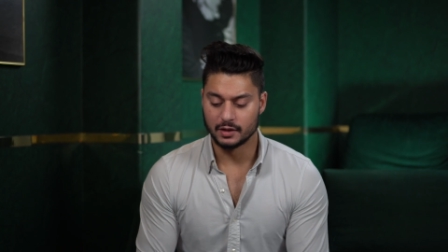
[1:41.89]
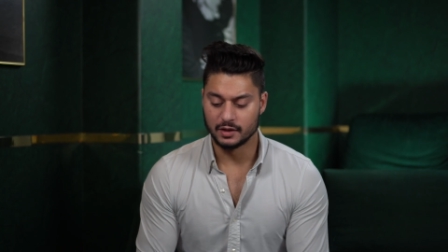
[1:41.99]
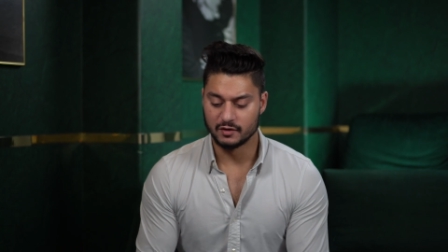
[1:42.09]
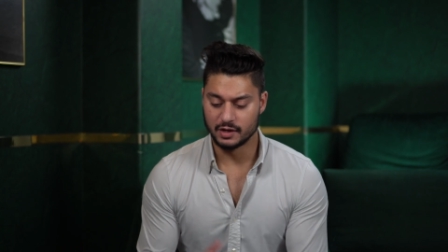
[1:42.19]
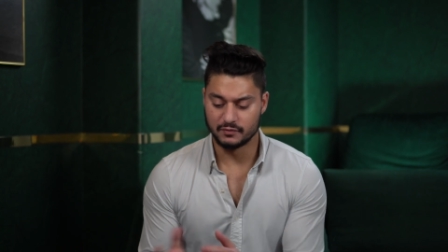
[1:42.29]

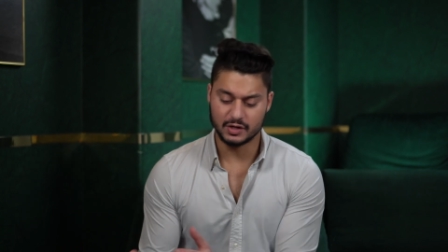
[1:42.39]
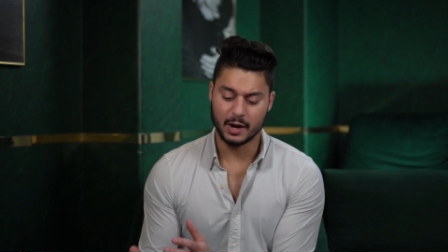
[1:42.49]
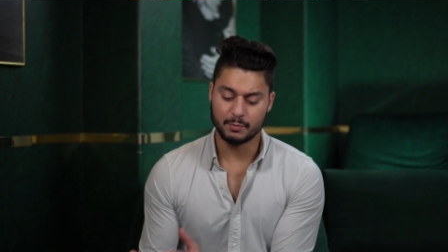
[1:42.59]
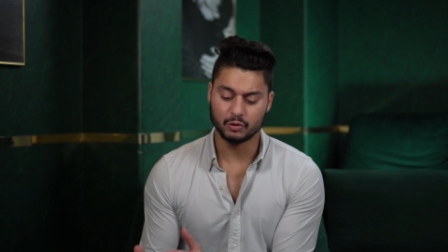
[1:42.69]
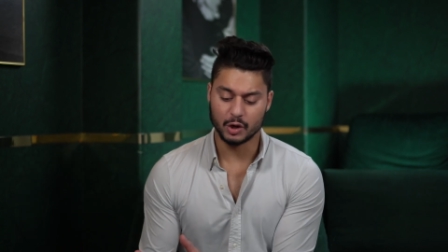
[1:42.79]
If he
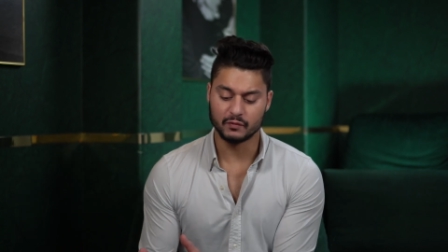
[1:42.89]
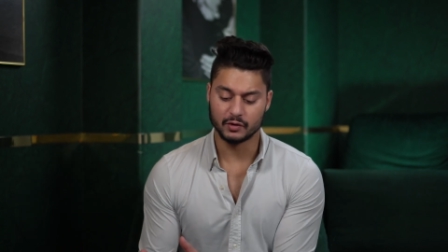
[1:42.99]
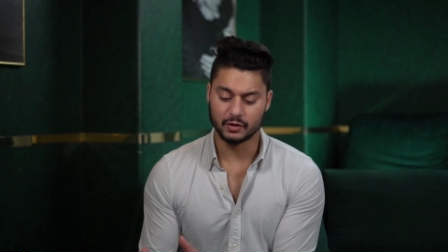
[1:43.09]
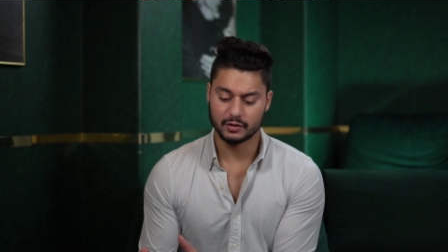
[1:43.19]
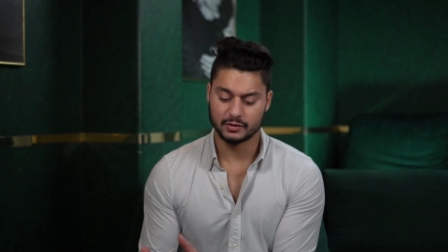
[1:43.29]
got pulled
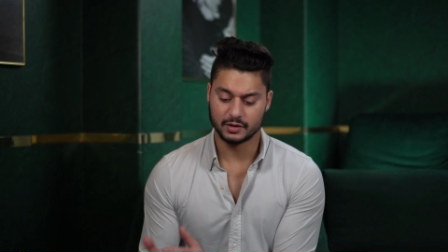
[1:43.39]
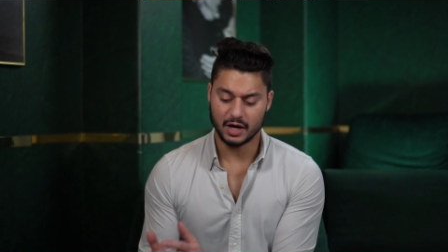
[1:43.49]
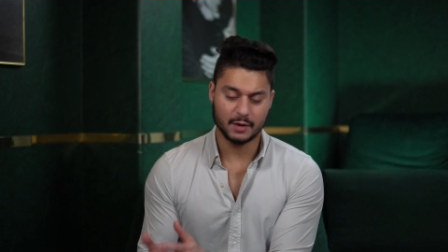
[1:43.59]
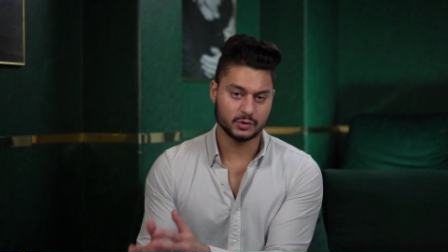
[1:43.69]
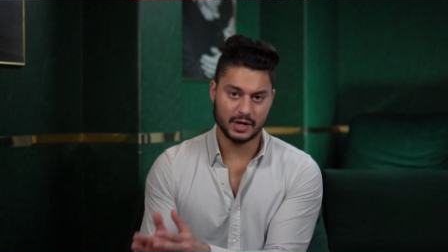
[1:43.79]
over, the
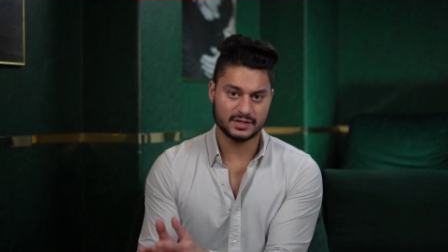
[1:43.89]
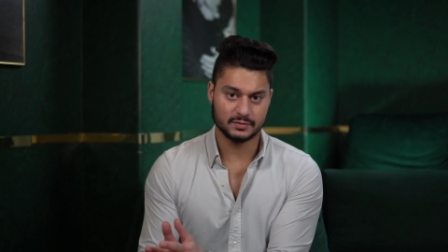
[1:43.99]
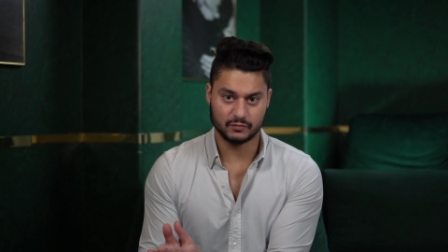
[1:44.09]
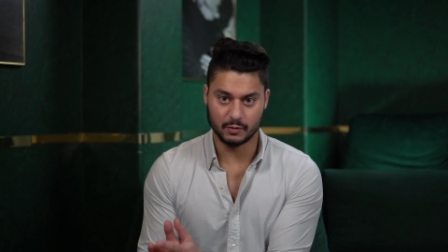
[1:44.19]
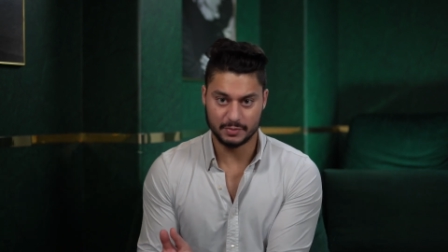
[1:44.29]
cops would ask
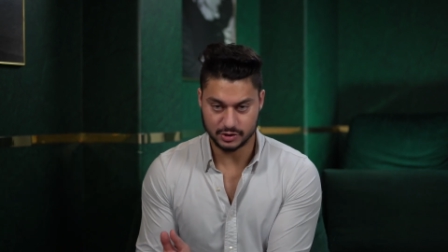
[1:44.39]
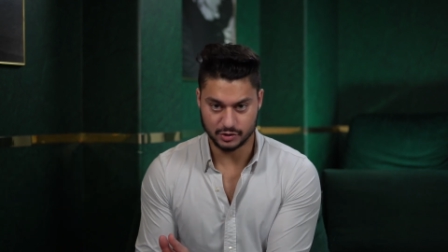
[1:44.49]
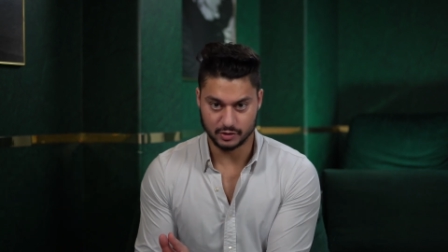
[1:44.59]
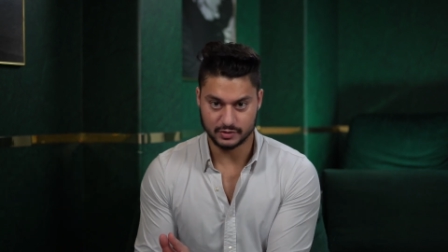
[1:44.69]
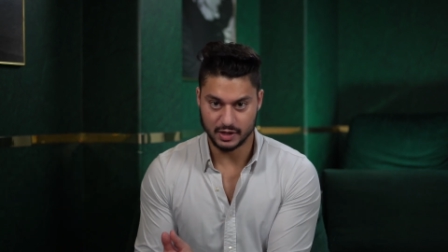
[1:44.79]
him for a
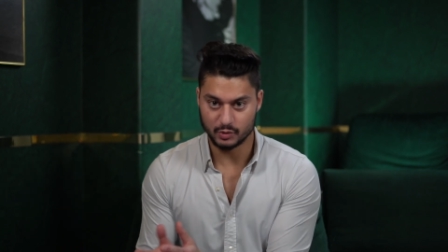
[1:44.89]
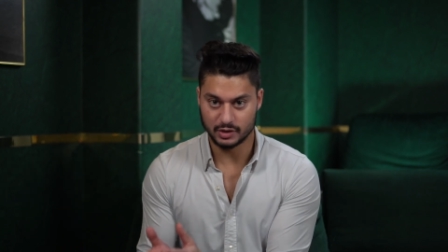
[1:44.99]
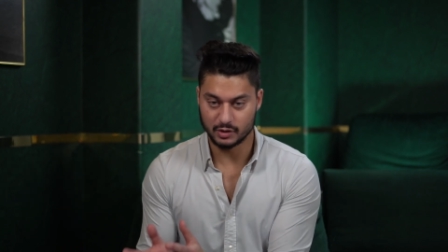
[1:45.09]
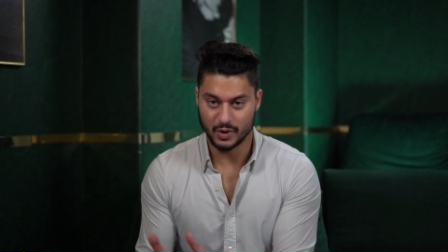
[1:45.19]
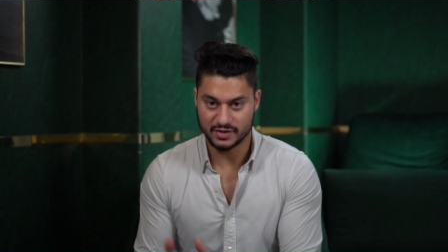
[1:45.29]
picture. They
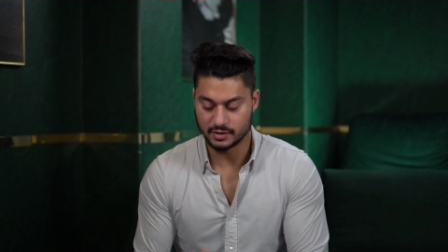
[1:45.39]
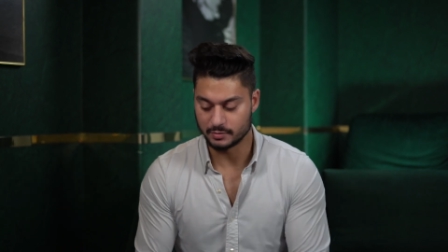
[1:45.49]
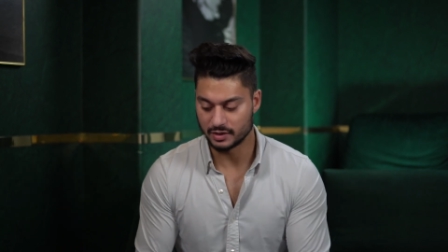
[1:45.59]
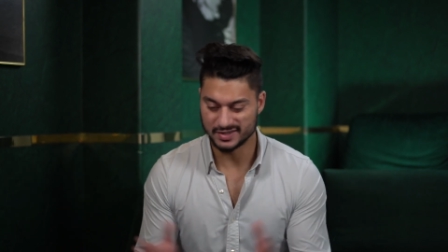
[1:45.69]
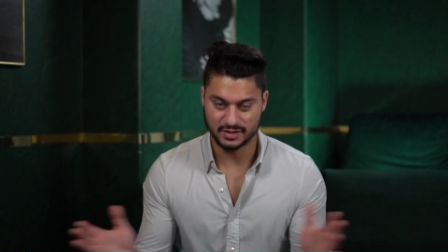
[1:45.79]
wouldn't arrest
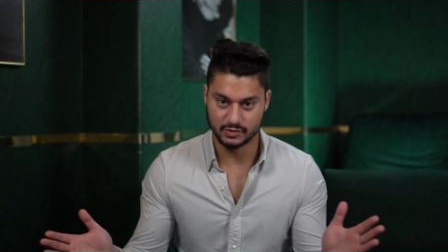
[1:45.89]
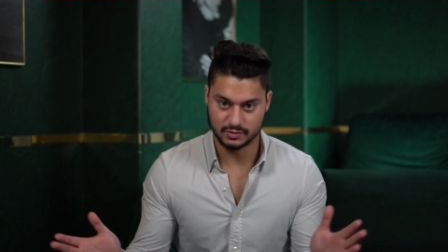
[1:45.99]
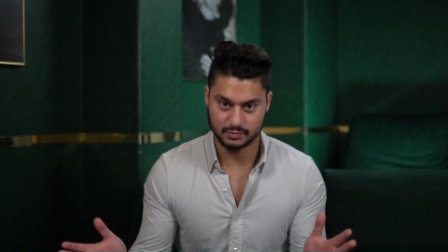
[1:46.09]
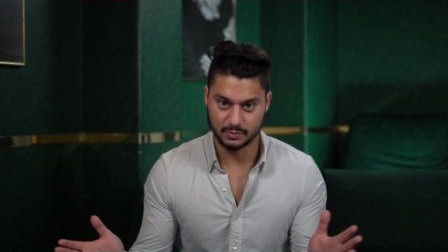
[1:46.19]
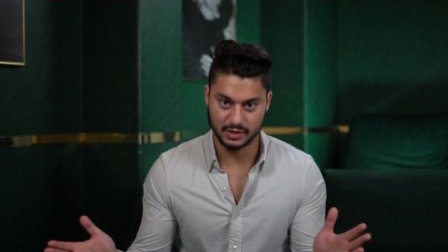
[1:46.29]
him unless he
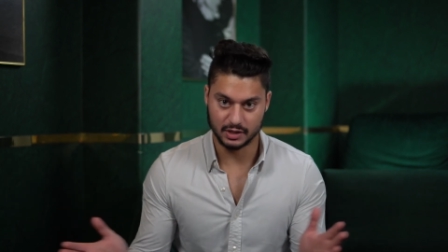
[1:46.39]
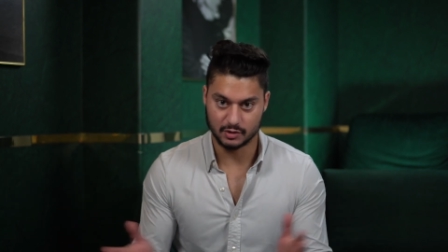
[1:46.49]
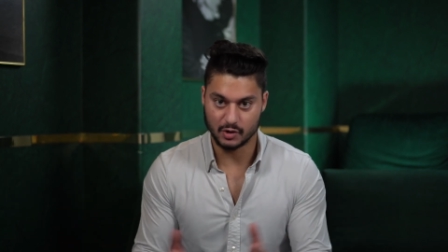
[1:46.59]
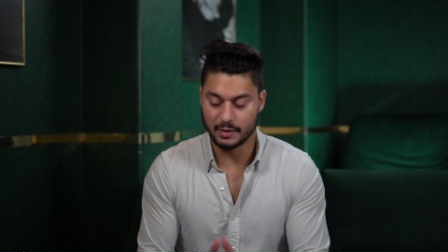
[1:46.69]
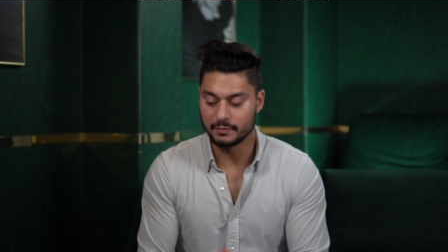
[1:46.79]
was committing a
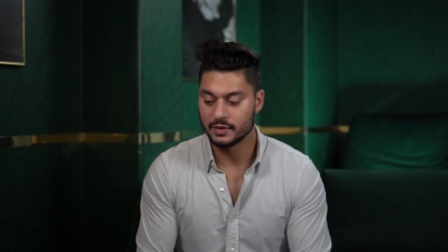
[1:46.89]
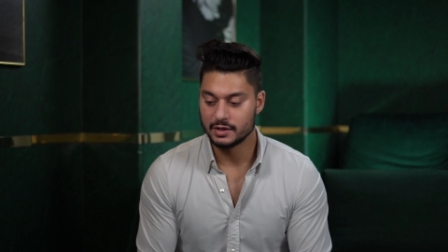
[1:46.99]
crime.